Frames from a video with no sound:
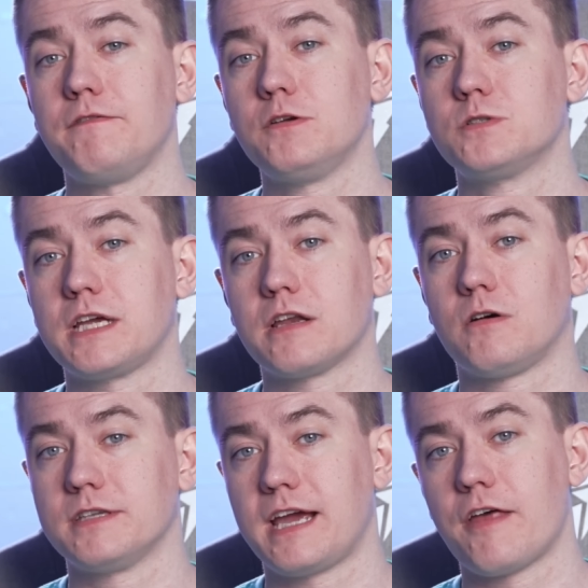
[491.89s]
fusing it
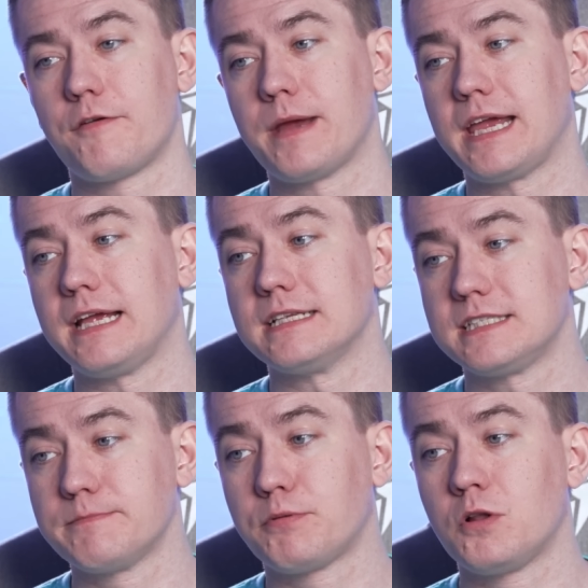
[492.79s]
all together, making it
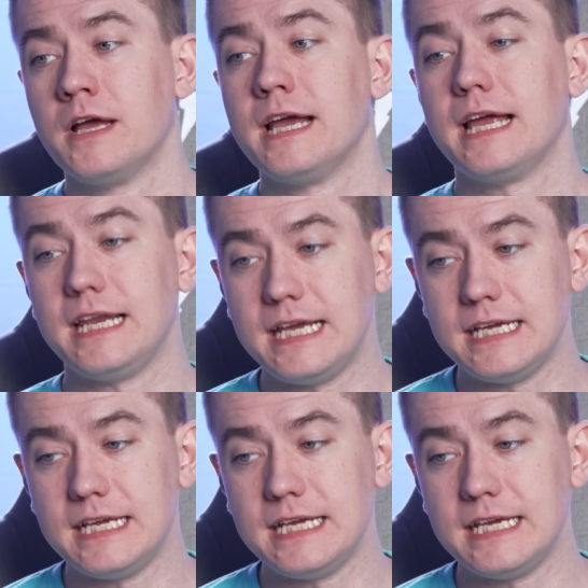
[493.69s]
simple and